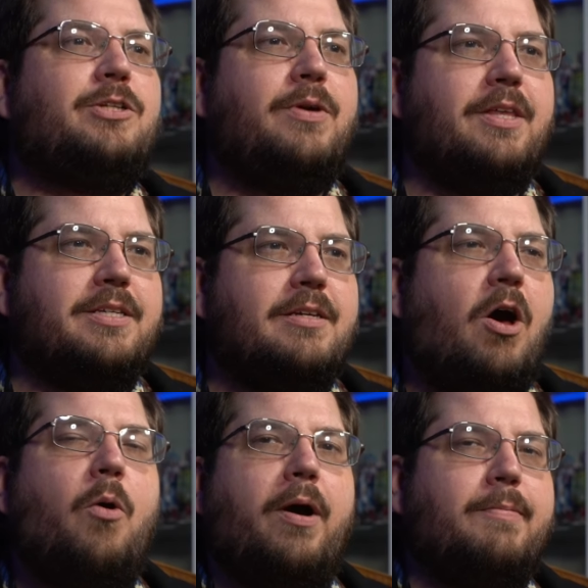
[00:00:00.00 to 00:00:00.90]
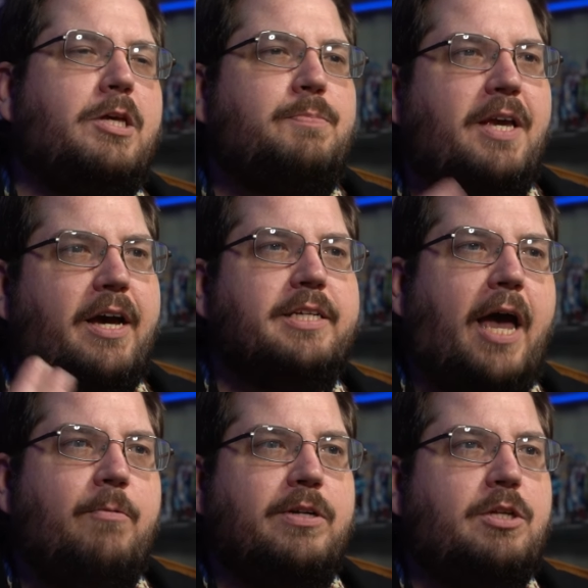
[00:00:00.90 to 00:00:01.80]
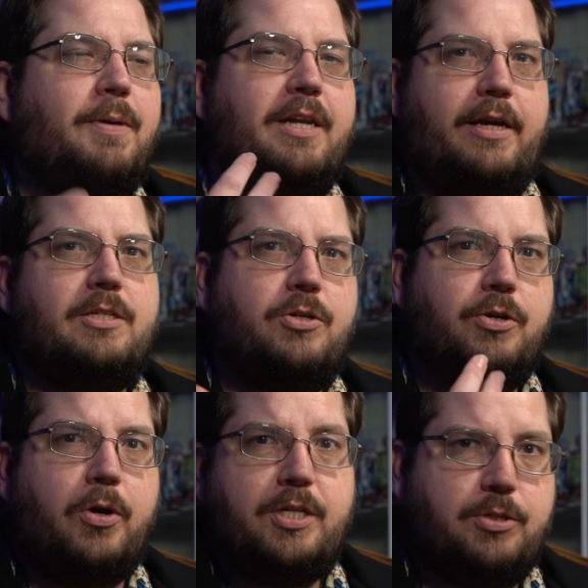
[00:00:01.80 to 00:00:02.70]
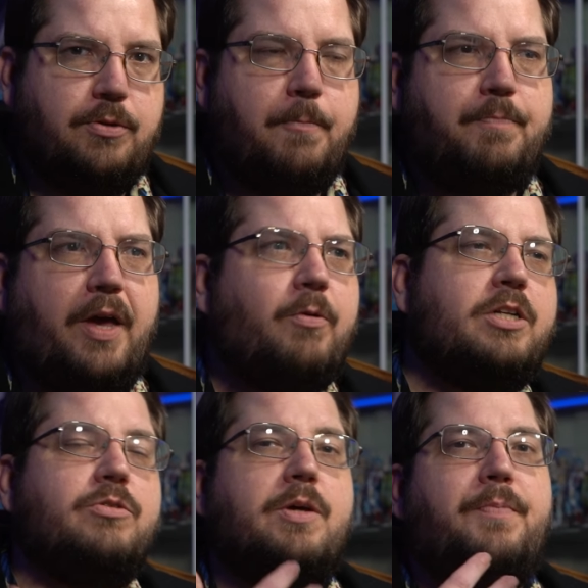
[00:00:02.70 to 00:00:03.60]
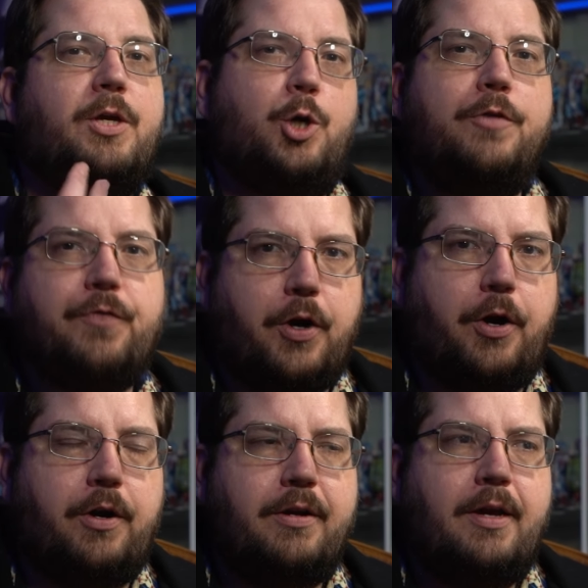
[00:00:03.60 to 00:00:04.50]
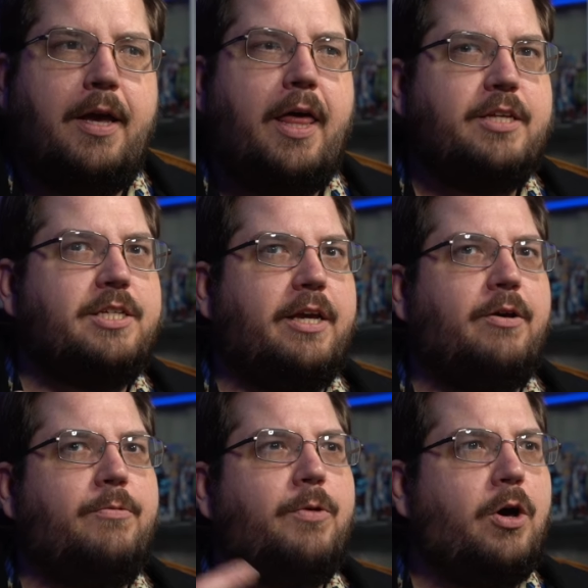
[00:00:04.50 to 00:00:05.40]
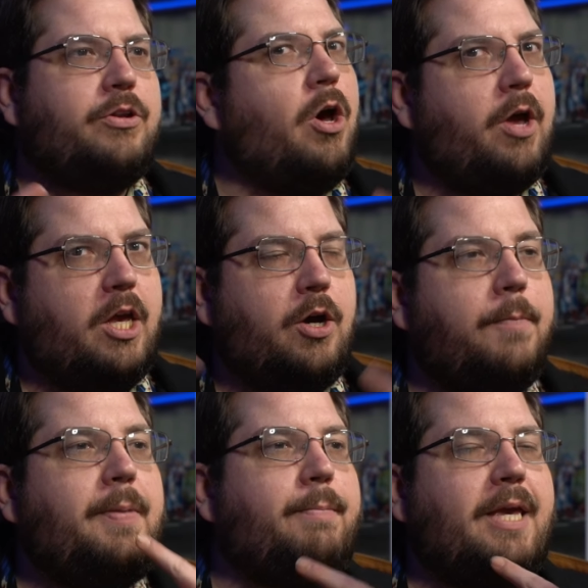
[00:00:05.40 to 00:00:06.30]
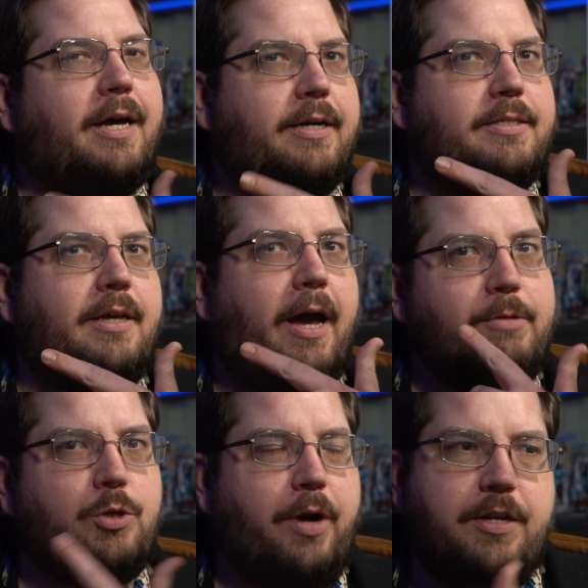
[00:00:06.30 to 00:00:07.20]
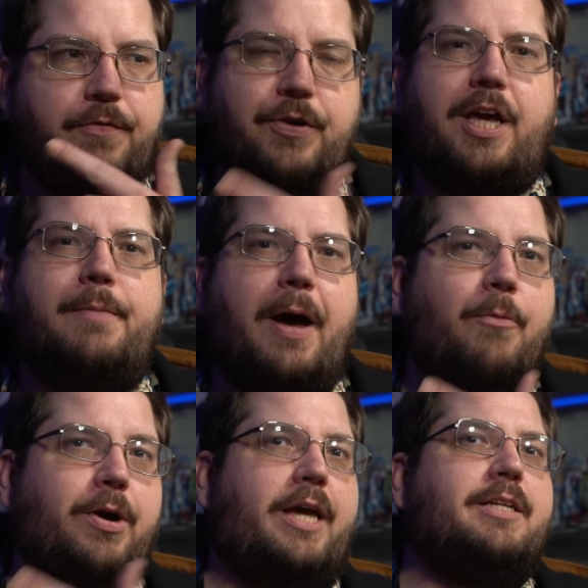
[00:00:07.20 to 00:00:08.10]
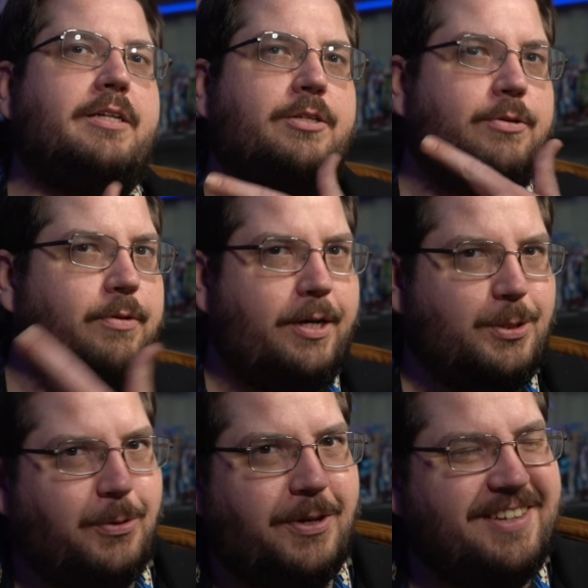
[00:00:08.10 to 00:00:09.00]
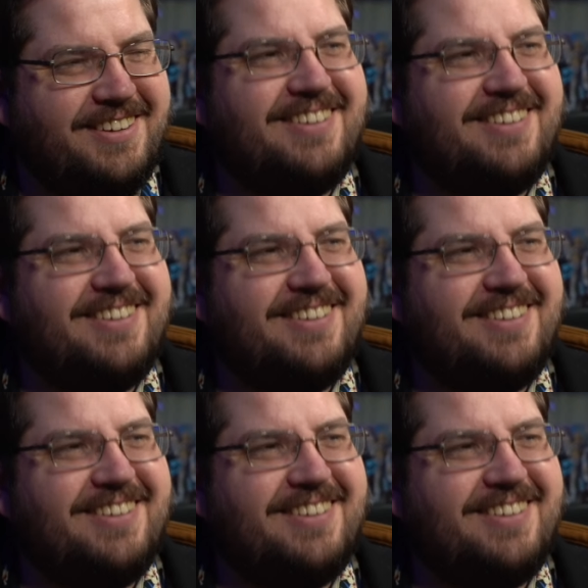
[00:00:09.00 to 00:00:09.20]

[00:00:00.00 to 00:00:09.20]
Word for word: doing this? Oh, it's because I want to be nice to Kurisu. I want to do something good for her. And then she's like, well, no, it could be because I'm trying to forget about what I did to Azul.